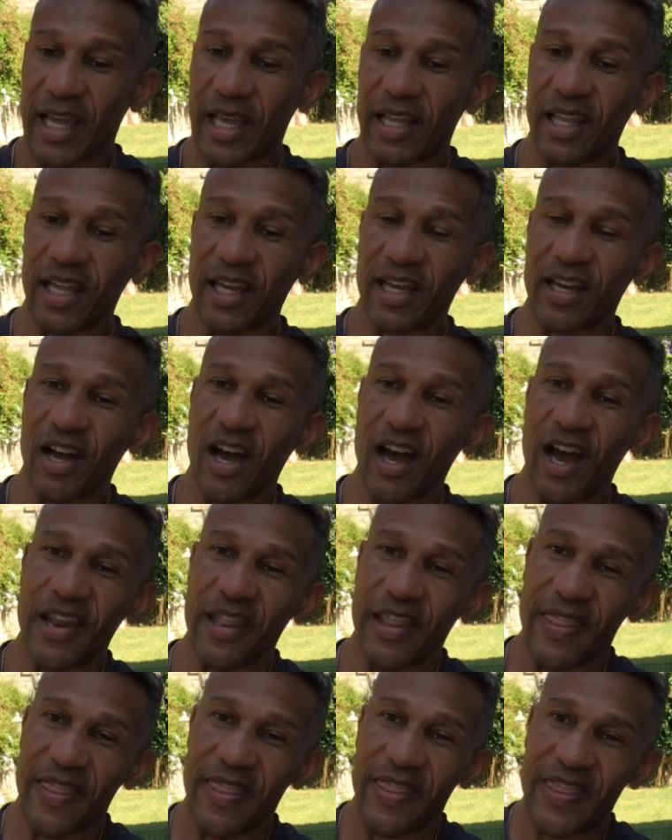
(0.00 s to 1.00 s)
what you're
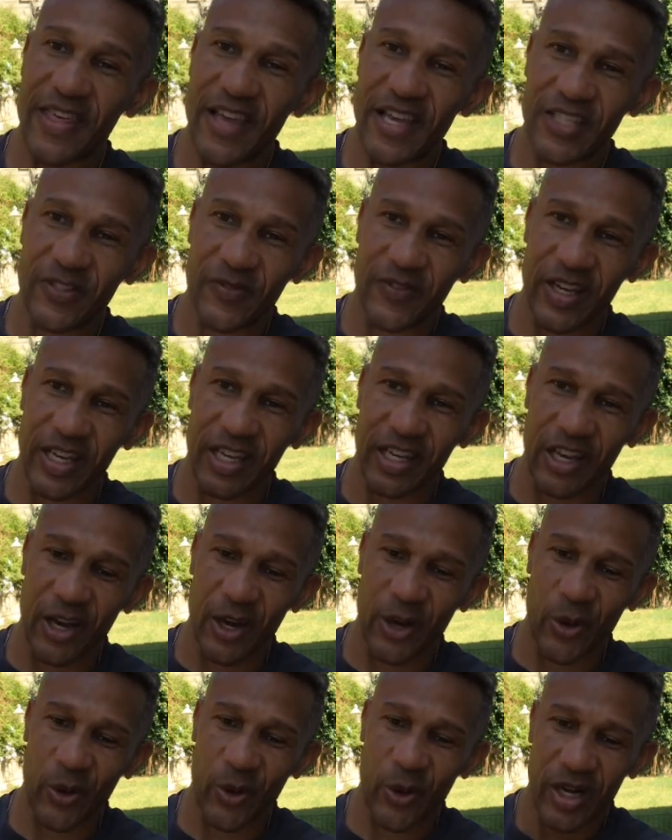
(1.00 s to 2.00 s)
going to have to do
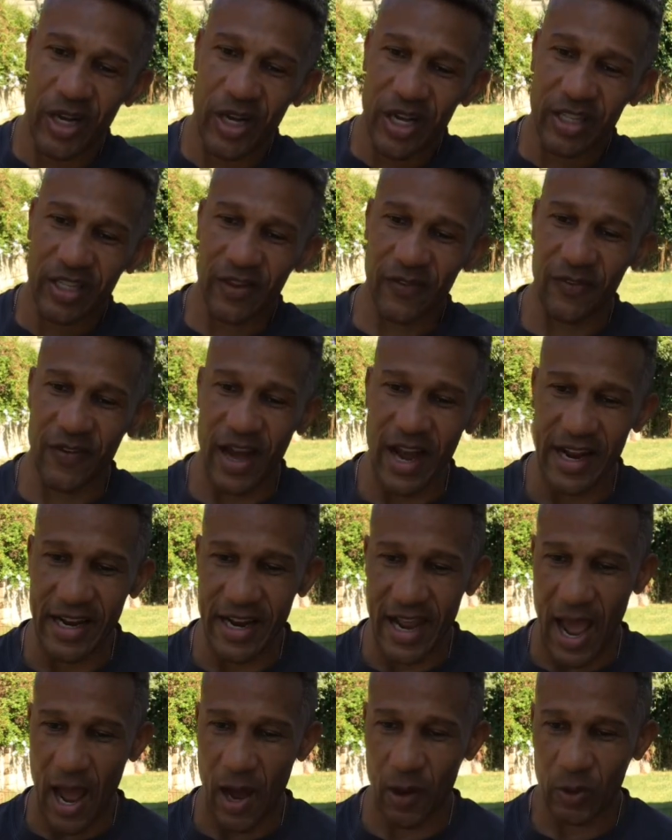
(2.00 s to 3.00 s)
in the weeks
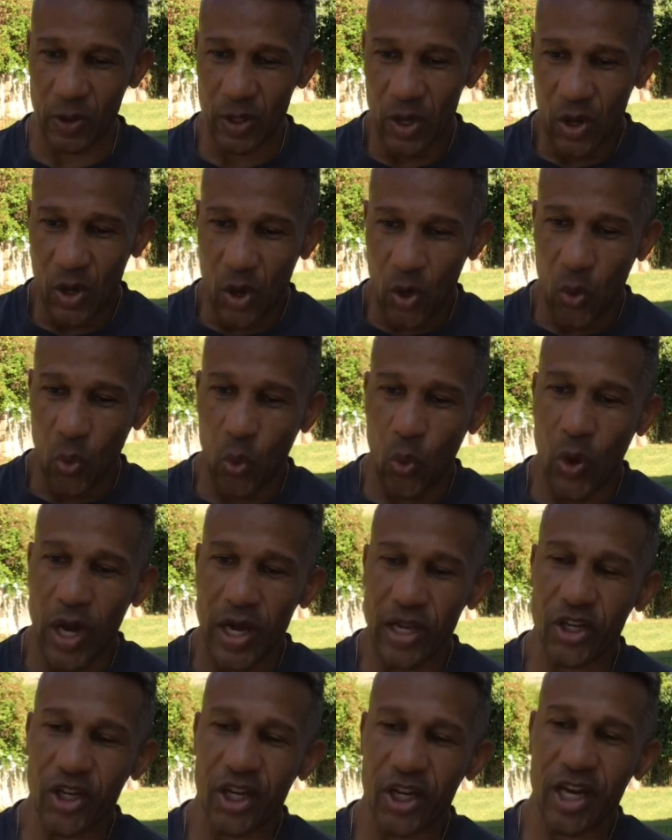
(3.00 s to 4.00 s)
before surgery.
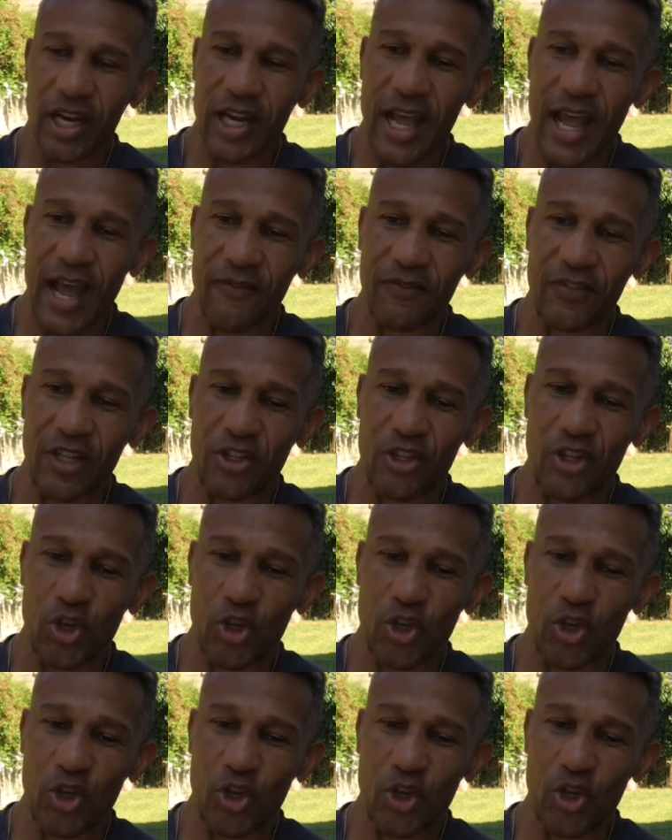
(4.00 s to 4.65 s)
That's it.